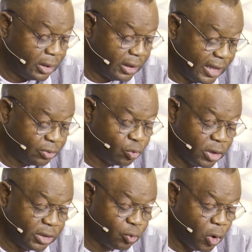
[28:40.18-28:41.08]
The next
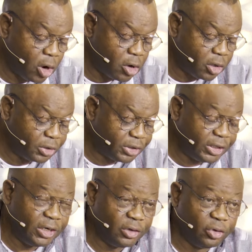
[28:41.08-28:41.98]
one is what
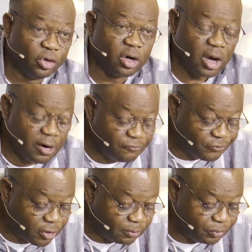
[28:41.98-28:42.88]
country do you come
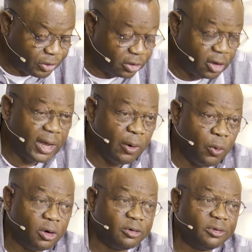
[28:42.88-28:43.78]
from? In other
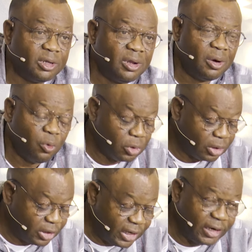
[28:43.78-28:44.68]
words,
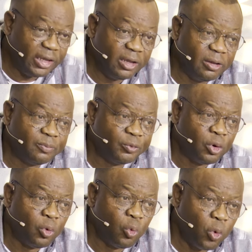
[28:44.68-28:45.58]
really,
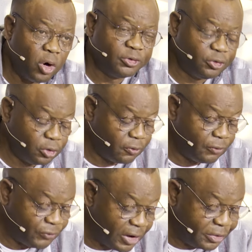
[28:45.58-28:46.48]
what's your
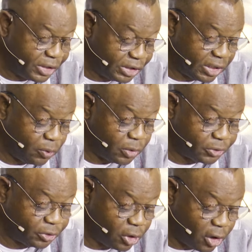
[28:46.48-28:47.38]
foundation,
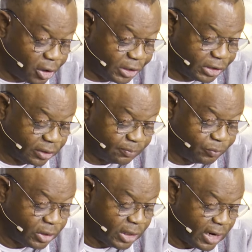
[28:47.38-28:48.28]
what's your origin?
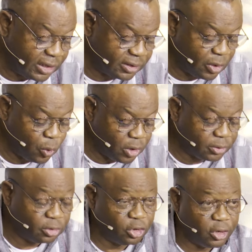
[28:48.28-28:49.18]
And he said,
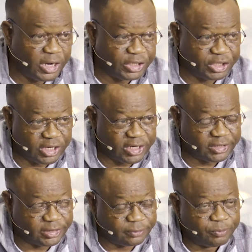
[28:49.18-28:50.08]
what's your
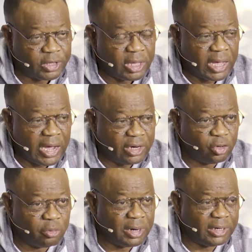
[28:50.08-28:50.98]
nationality? I
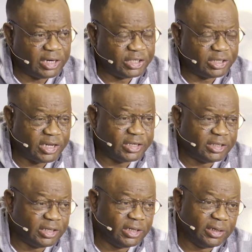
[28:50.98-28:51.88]
know my
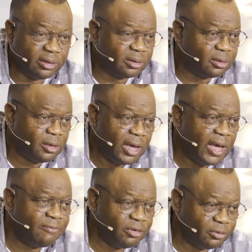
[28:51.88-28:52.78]
nationality is
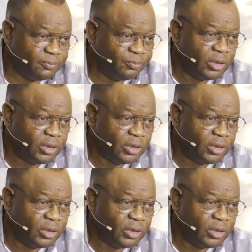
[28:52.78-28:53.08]
heaven.